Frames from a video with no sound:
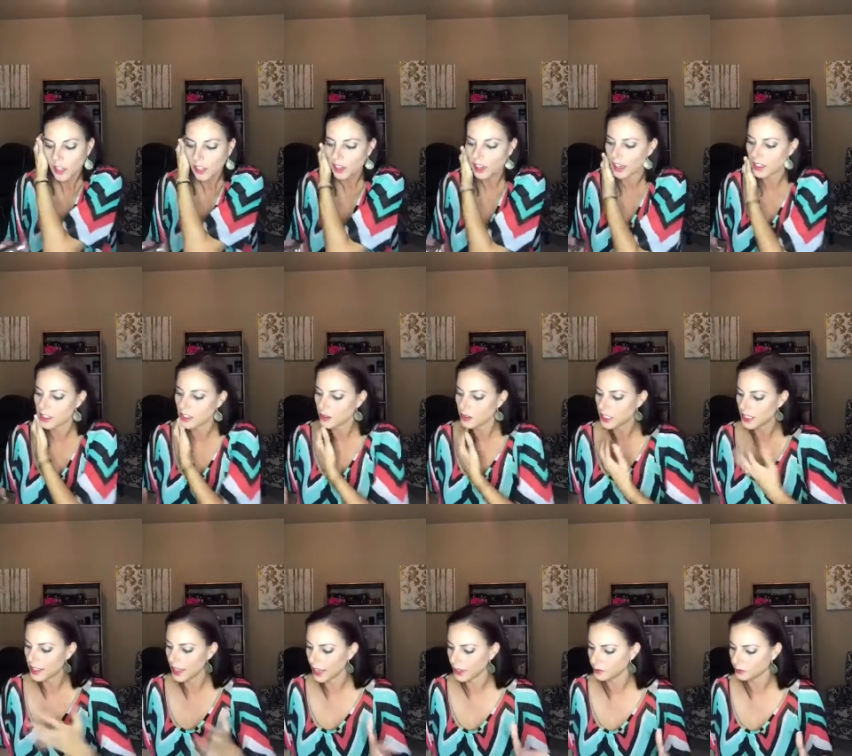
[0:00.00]
All right, so I
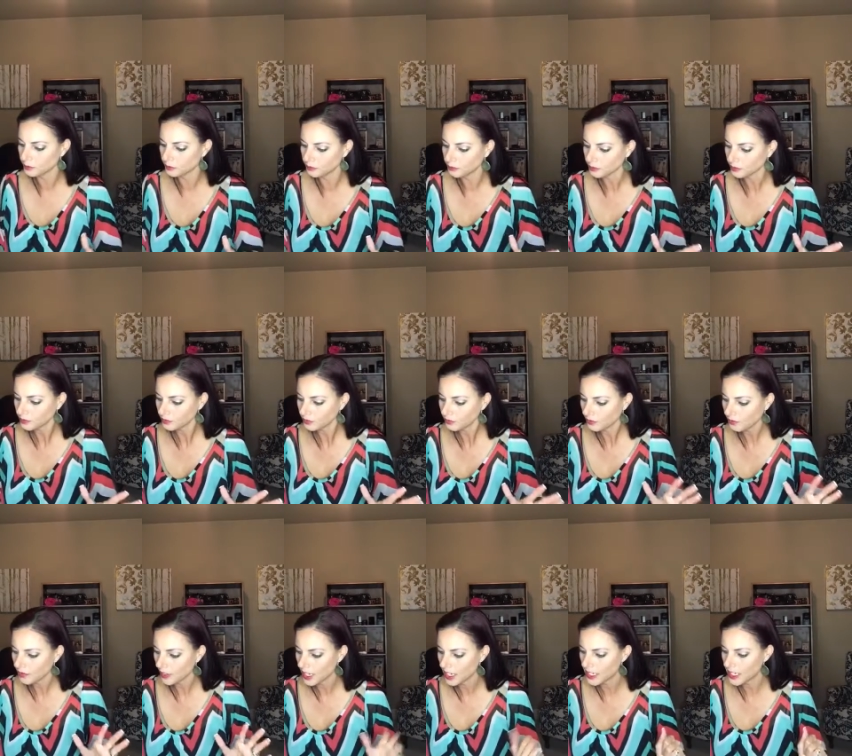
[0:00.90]
did that.
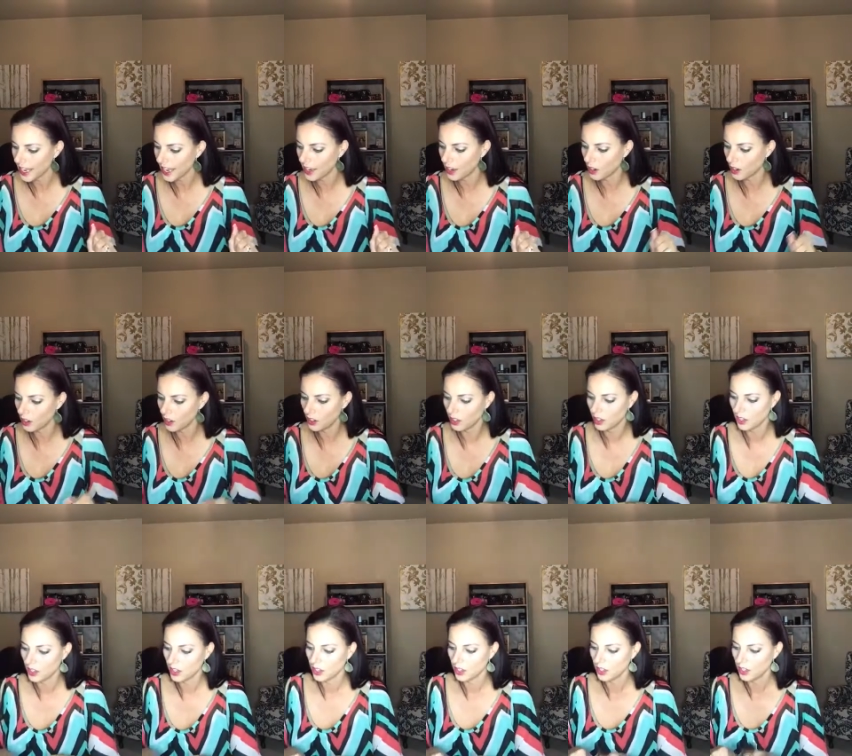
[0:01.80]
Now
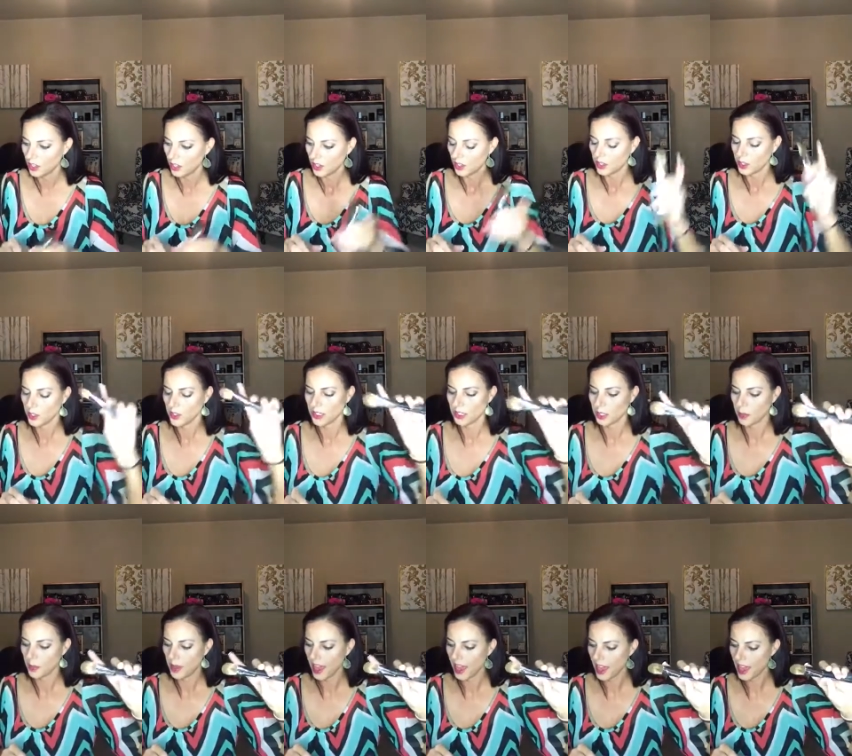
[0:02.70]
Using
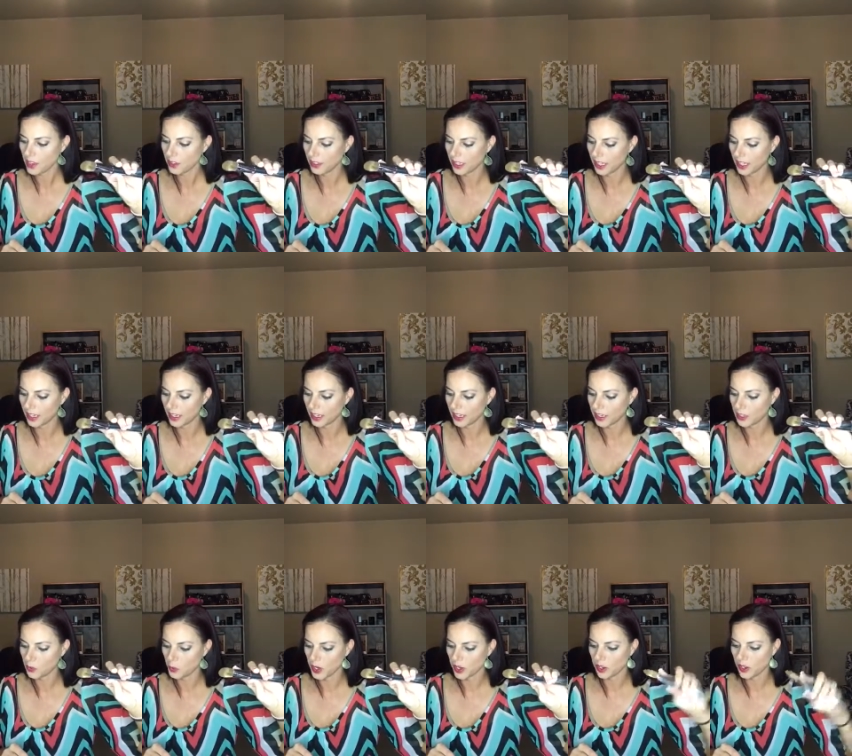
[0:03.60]
the paddle
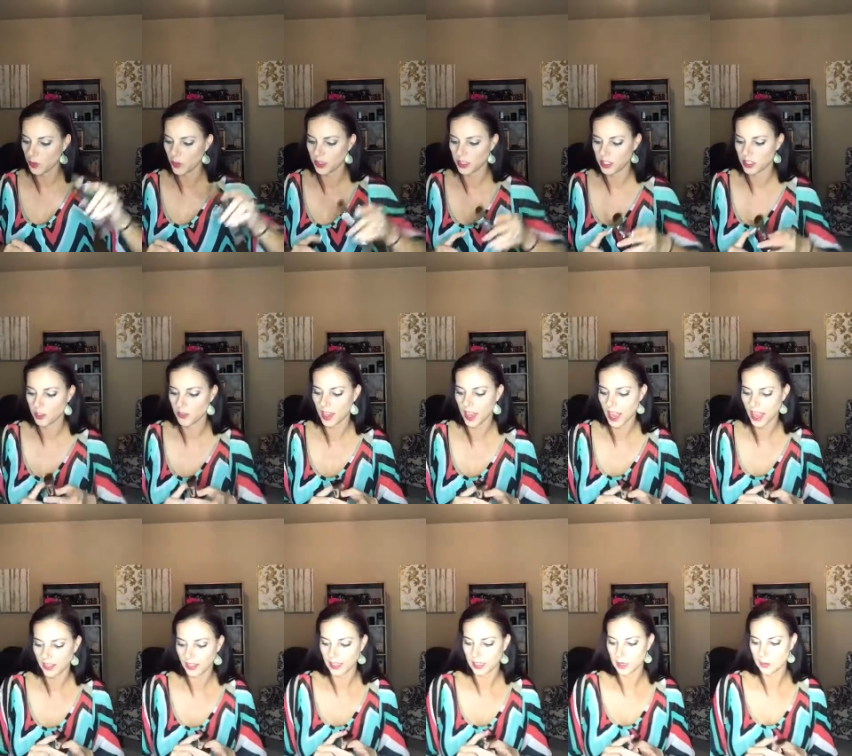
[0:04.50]
end, we are going to do the
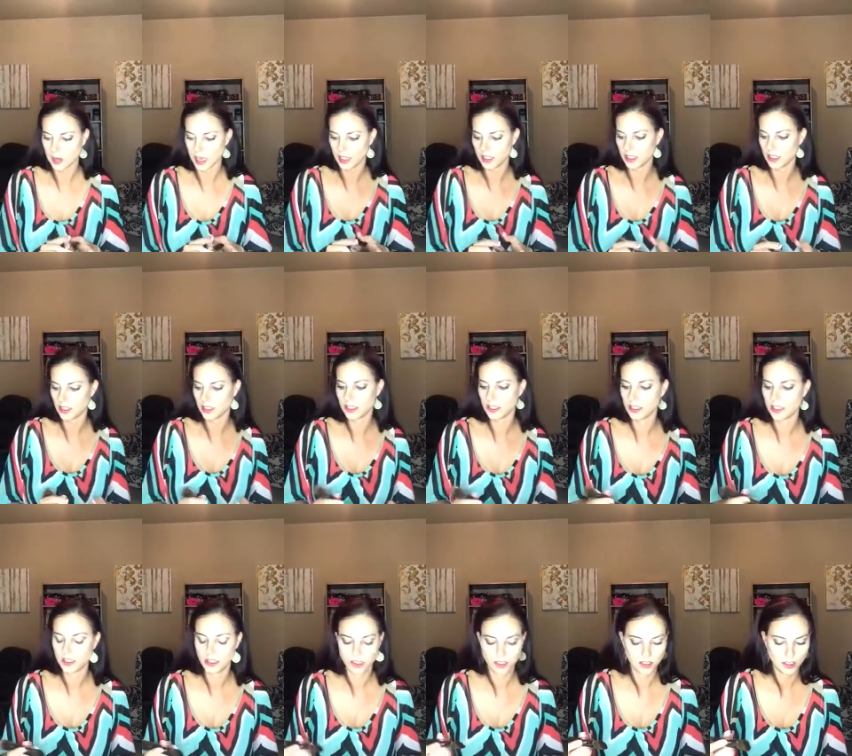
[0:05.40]
highlighting
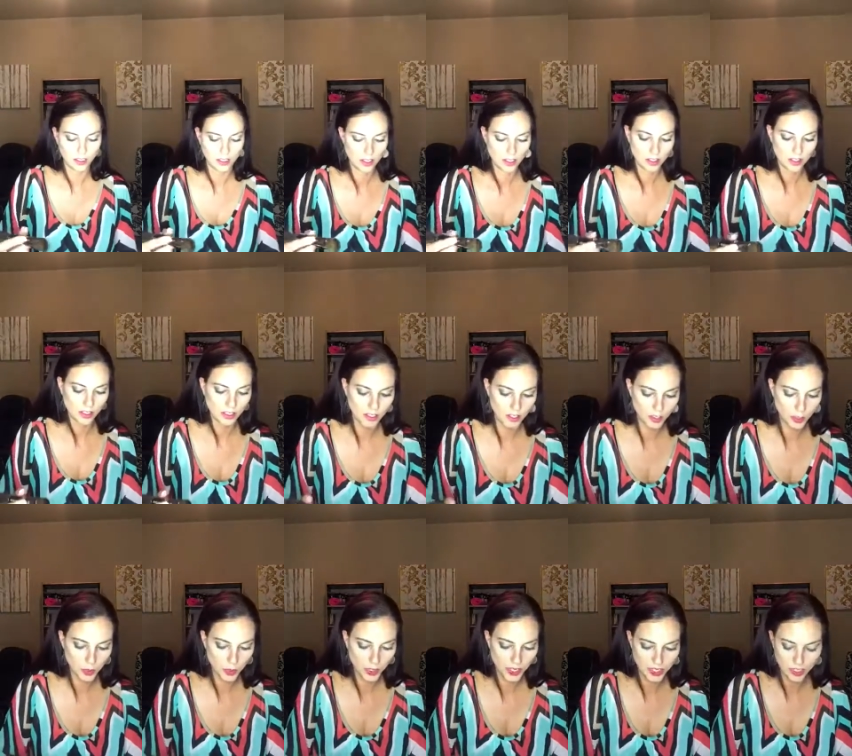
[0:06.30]
pieces. So this
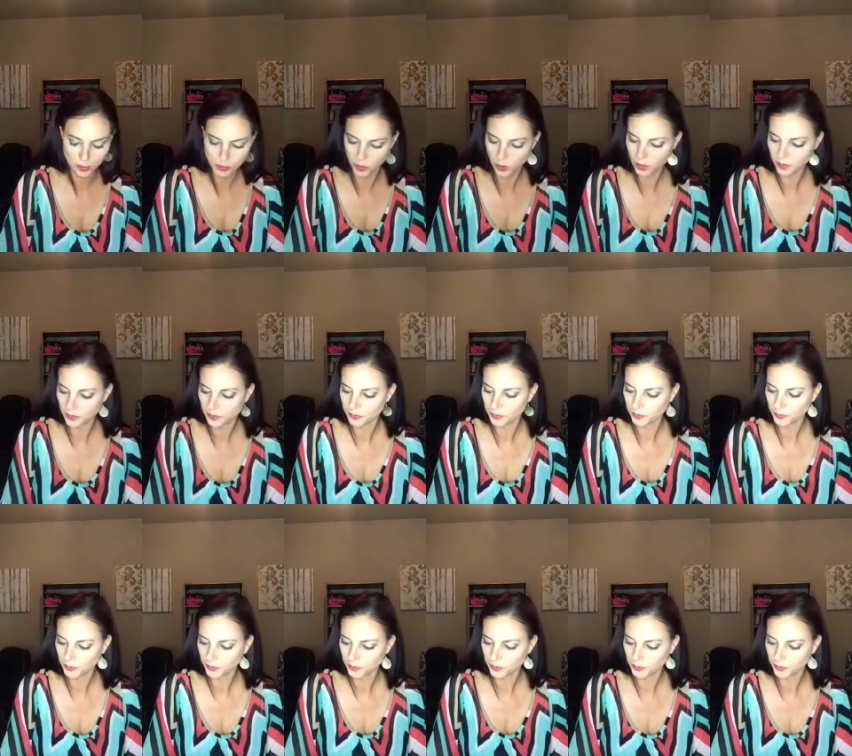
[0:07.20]
looks pretty simple.